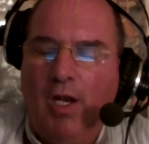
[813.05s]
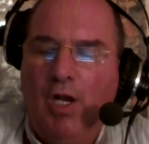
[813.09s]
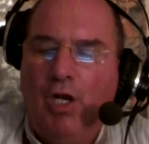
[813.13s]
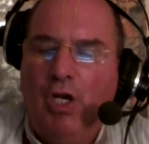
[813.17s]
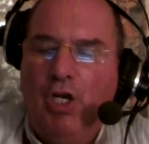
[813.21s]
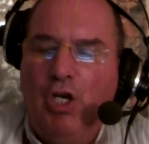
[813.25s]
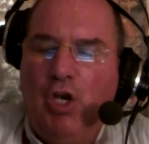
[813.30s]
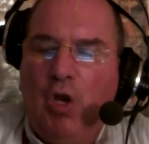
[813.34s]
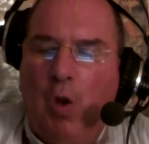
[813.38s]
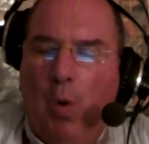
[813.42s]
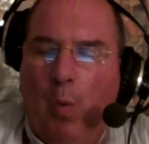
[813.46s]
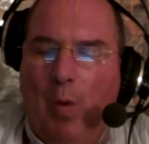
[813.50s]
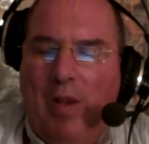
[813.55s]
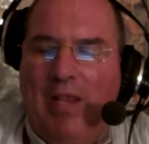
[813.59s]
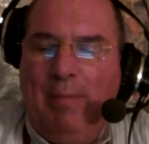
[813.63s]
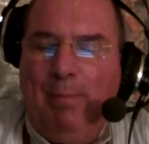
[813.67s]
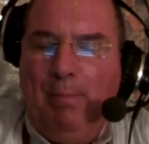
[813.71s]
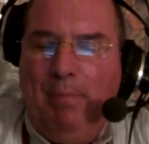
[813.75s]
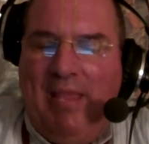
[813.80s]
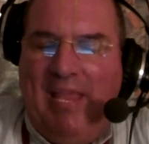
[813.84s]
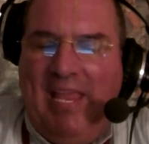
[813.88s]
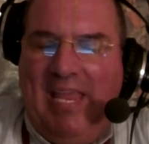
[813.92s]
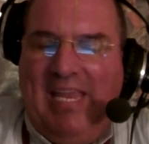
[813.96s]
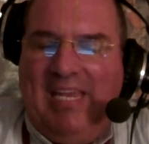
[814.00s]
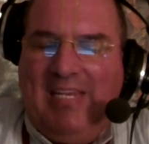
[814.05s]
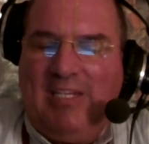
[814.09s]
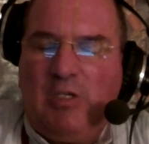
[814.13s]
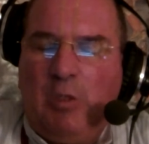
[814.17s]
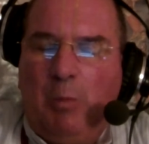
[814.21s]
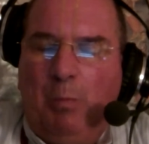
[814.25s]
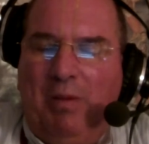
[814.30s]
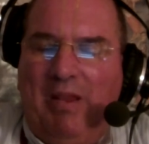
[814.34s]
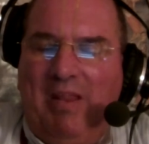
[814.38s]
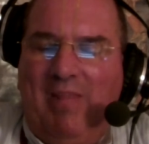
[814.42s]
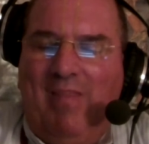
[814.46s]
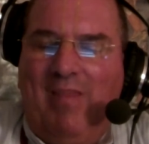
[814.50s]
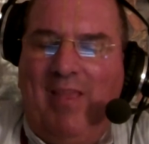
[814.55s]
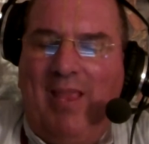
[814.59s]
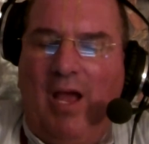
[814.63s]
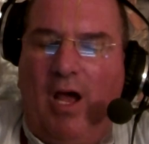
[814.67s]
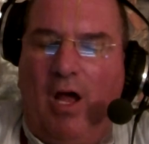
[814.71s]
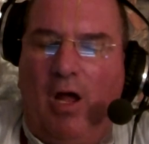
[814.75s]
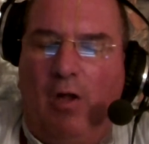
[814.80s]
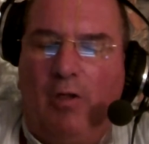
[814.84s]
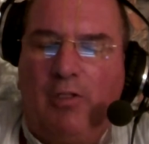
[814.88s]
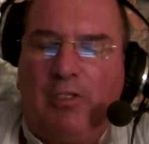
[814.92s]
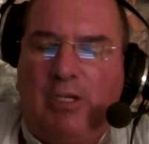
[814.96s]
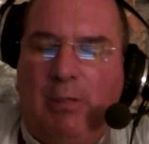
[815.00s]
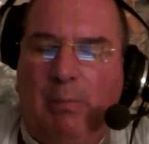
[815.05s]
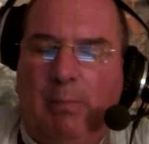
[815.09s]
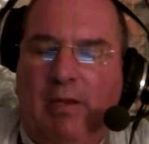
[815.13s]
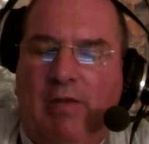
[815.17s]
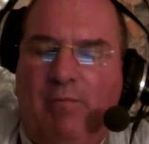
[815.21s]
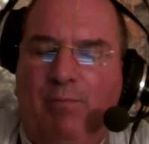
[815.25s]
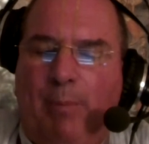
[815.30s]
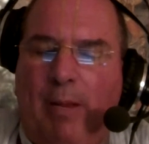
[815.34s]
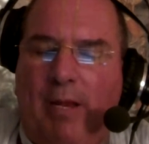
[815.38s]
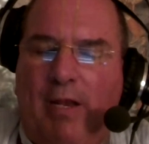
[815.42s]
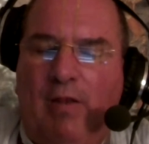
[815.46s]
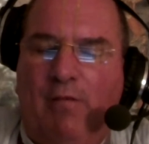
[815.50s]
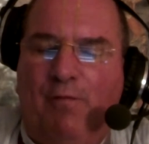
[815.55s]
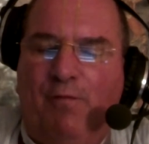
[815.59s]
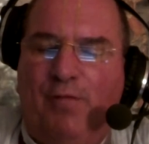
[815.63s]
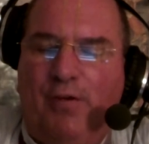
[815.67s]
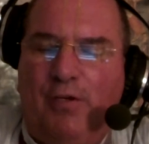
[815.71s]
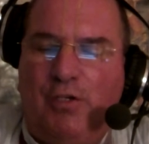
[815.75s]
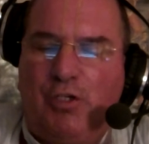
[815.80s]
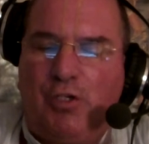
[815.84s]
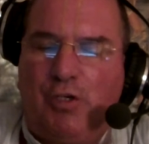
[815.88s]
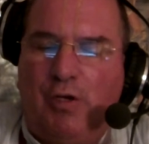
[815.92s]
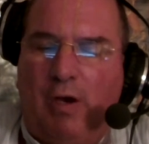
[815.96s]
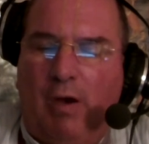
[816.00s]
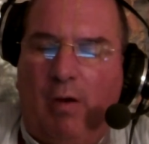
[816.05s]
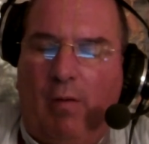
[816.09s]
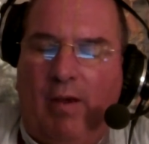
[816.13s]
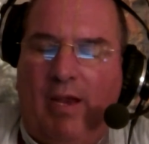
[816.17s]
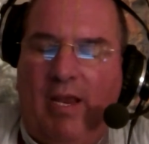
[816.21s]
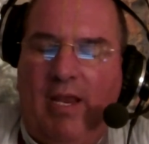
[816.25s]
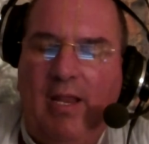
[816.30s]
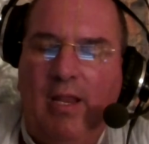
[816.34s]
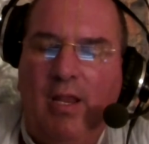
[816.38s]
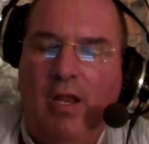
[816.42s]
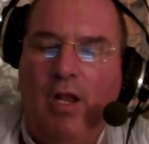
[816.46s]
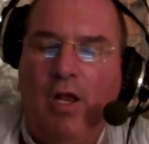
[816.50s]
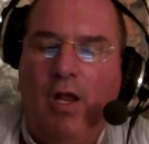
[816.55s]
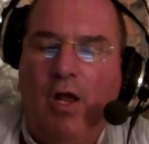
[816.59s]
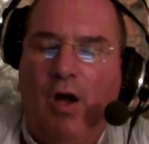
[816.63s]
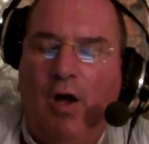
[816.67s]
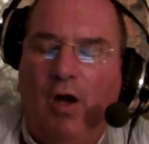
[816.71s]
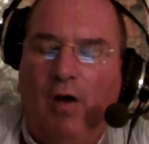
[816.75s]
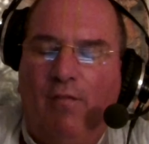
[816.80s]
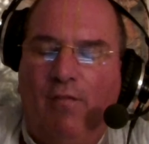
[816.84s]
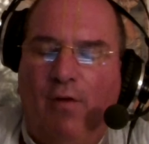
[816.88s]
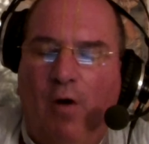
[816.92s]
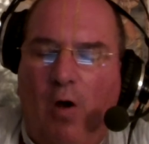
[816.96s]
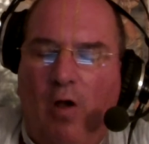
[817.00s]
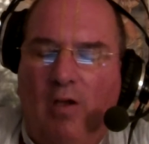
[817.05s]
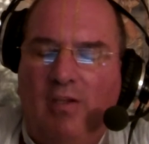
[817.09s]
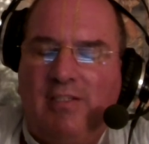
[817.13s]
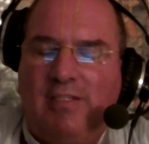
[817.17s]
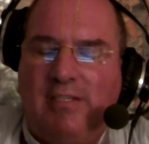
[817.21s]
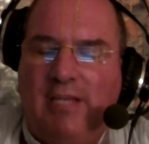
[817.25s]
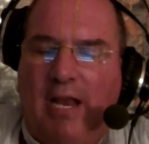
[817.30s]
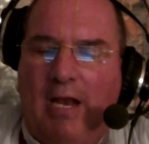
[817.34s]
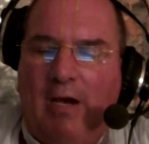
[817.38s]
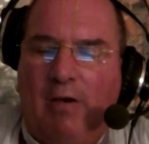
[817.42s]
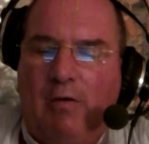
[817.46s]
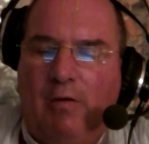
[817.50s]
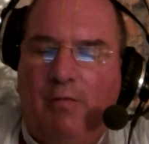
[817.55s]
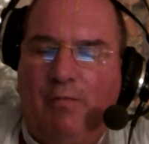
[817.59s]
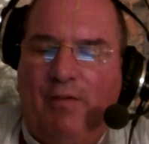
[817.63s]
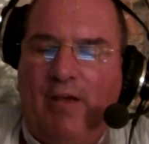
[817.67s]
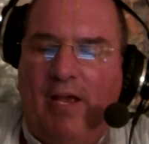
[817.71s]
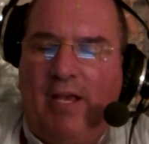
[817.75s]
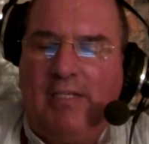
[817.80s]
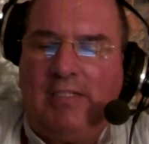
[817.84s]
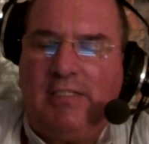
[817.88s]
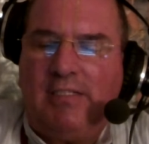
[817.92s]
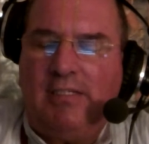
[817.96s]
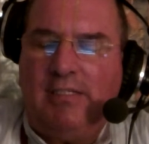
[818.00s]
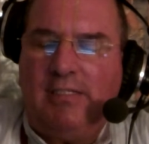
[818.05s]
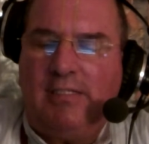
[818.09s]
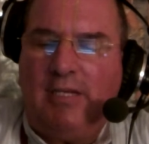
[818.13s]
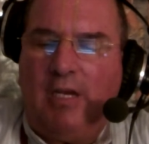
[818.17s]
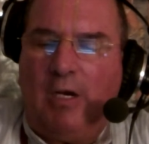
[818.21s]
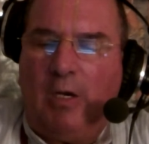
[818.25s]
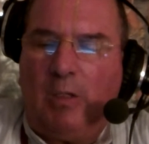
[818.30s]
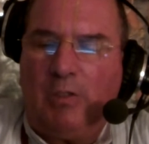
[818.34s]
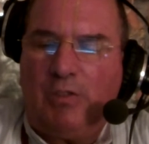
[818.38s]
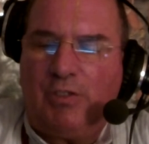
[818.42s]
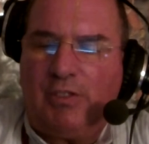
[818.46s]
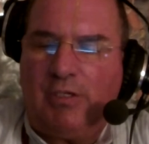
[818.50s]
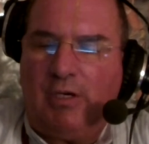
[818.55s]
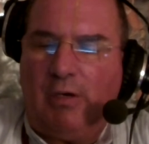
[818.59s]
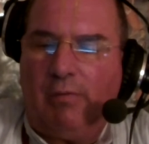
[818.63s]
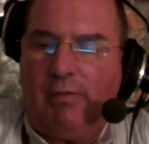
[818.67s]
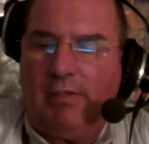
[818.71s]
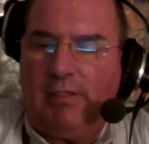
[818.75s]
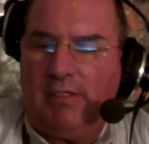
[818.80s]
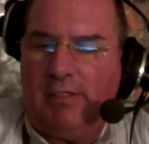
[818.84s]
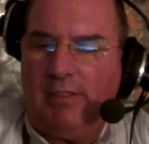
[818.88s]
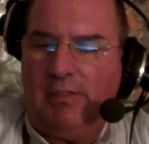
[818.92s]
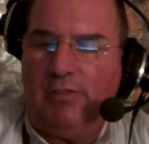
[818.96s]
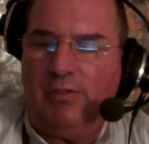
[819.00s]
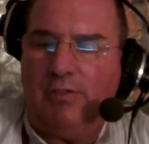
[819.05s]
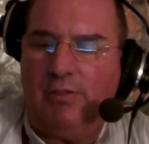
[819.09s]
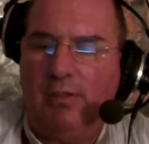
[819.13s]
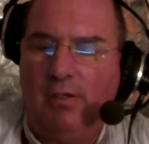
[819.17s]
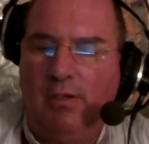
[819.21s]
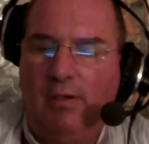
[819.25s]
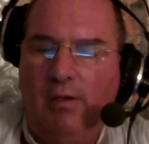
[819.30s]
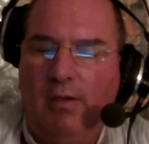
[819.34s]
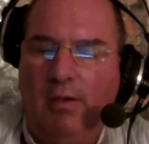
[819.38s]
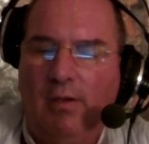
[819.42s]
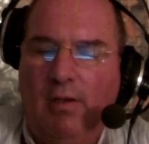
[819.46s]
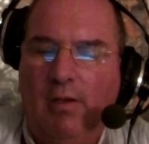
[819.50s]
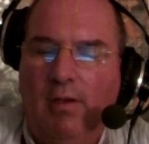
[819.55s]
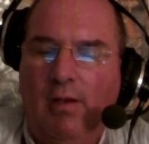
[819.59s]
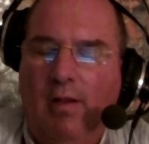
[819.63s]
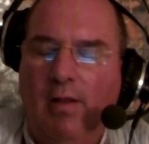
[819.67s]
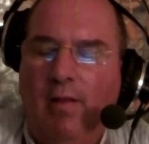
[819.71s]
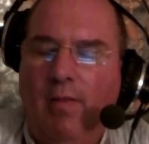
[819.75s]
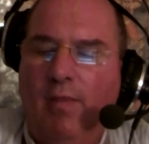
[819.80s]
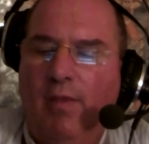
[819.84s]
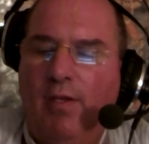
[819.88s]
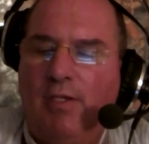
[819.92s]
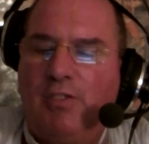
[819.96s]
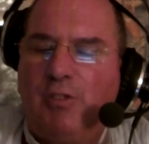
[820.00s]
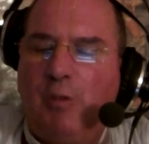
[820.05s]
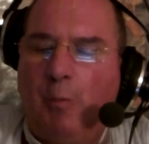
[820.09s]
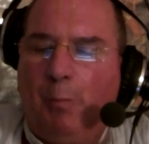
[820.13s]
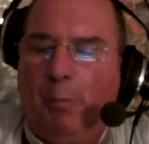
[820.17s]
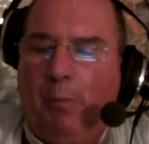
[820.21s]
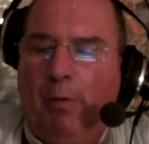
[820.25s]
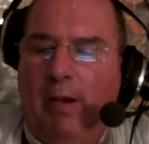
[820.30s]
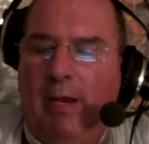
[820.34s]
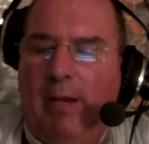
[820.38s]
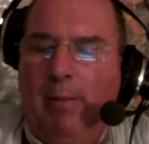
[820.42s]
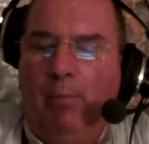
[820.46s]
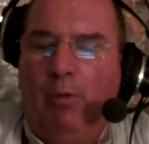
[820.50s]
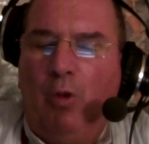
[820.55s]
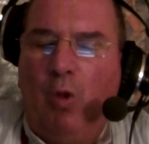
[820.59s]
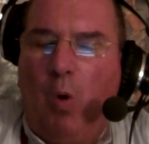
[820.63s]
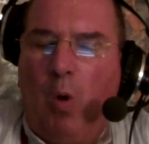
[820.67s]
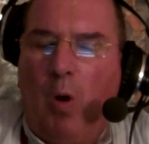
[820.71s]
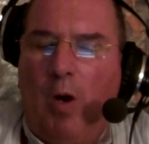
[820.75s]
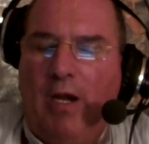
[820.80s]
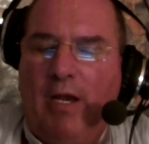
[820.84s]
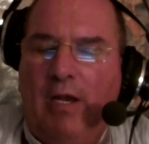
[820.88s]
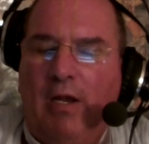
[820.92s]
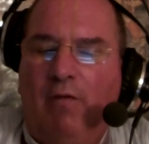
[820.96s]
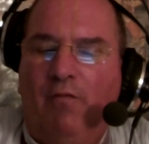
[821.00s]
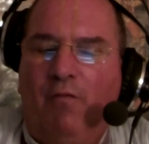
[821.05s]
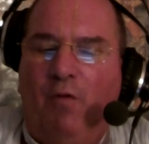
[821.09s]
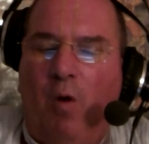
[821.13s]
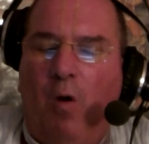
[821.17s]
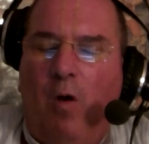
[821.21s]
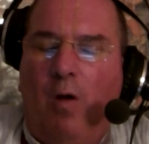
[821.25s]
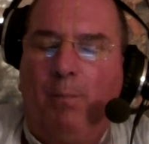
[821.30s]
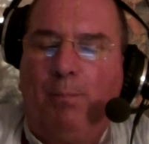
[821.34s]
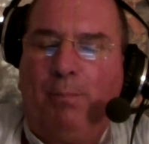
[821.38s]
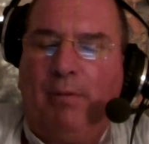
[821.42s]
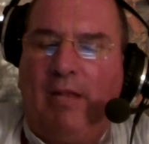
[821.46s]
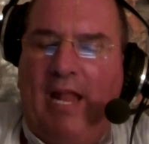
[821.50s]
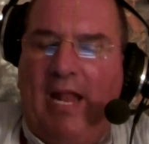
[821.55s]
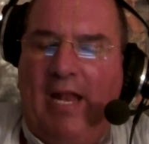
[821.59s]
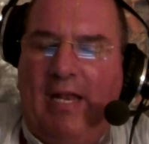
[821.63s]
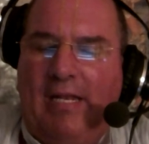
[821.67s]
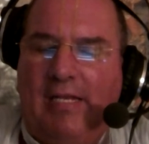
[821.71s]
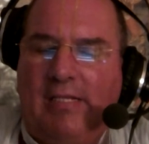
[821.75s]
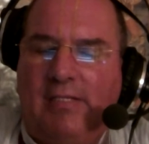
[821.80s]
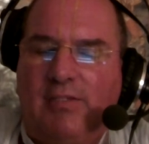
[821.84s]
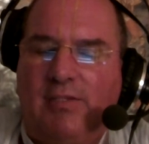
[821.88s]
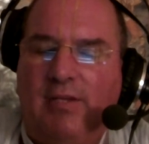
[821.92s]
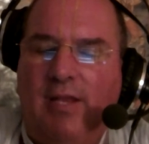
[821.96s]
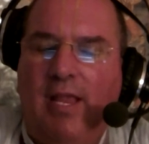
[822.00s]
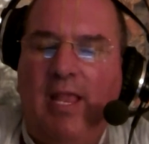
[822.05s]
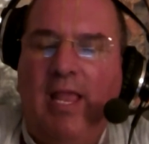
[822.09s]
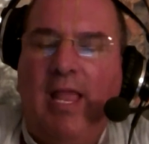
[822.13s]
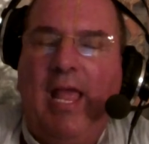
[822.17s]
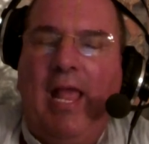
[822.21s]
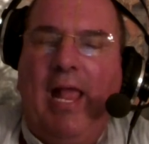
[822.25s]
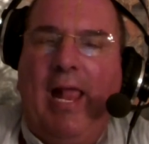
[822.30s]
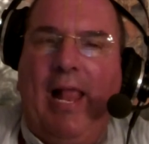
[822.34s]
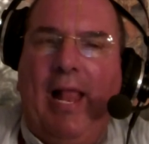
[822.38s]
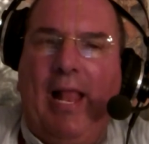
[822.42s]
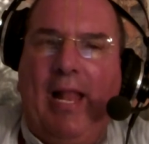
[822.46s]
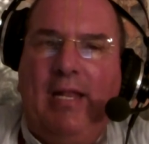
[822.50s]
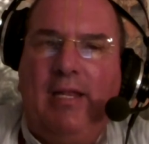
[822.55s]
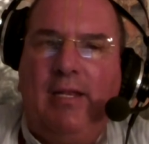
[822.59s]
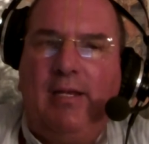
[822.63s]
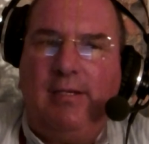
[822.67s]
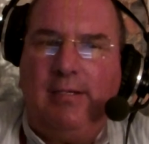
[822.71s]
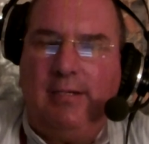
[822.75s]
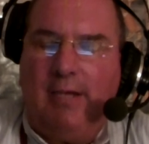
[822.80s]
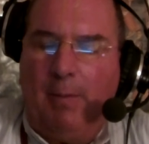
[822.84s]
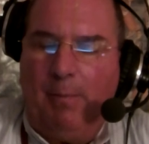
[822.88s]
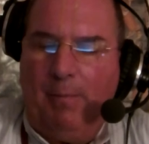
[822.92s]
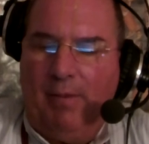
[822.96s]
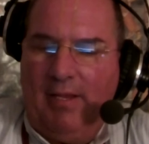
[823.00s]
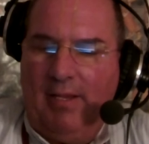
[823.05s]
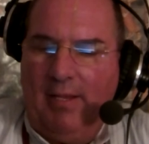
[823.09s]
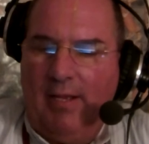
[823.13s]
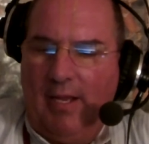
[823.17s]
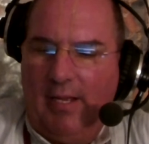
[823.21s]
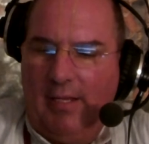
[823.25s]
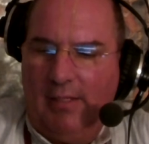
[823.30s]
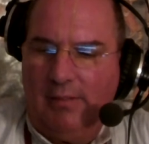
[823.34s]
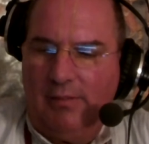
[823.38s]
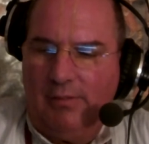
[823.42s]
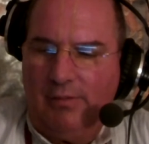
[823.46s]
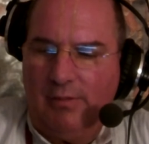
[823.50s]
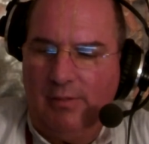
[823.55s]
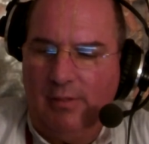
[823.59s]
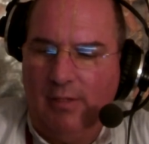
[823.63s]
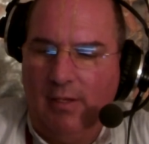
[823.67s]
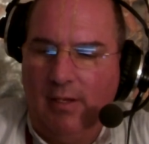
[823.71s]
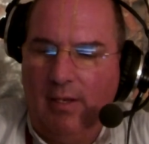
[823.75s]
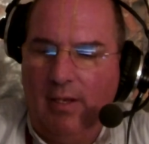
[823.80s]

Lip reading: knowing me to be the ultimate beneficiary of all sacrifices and austerities, the Supreme Lord of all planets and demigods,